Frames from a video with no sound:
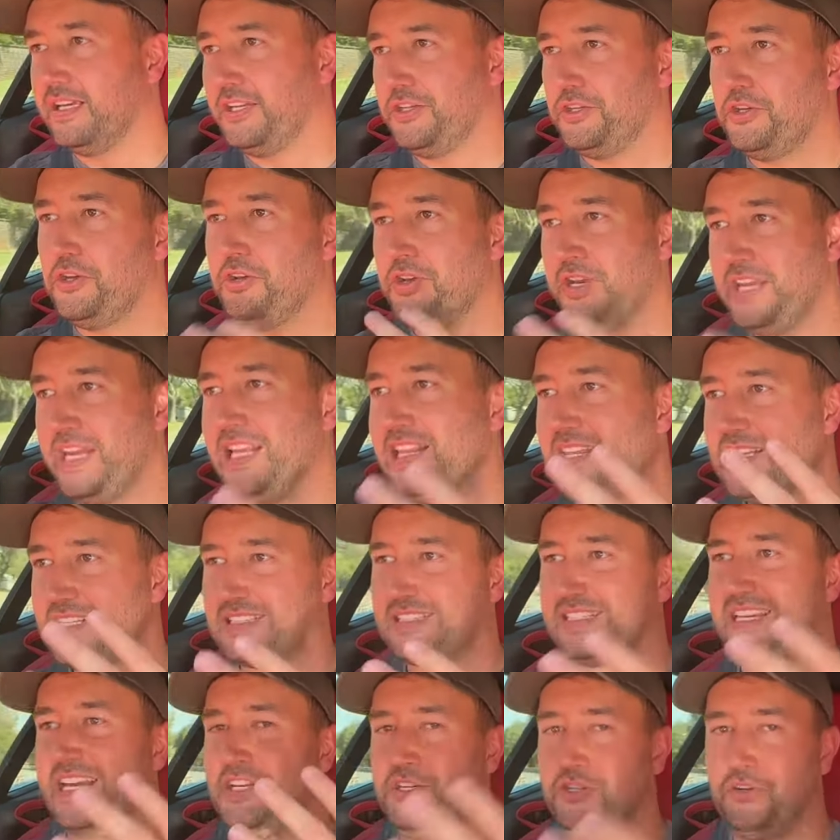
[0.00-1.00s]
You need
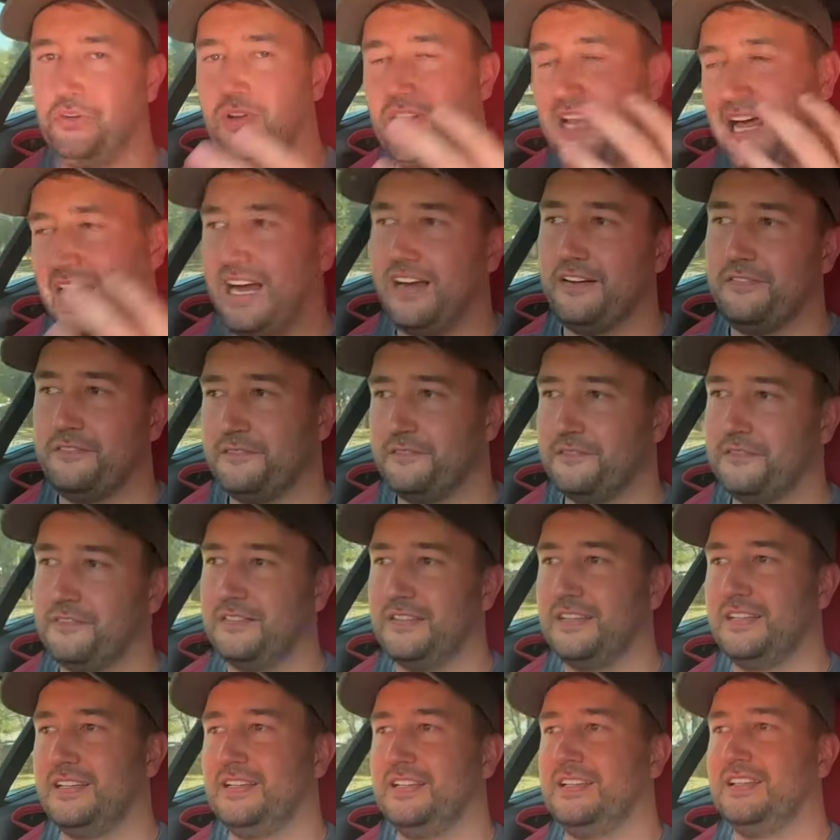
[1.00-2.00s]
this in your life.
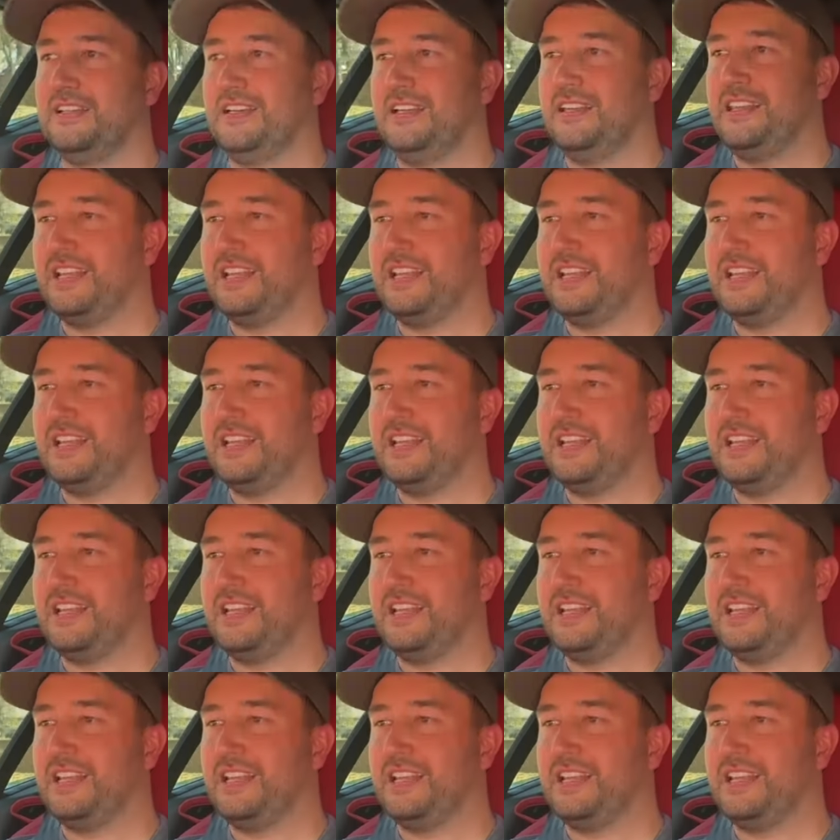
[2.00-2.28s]
The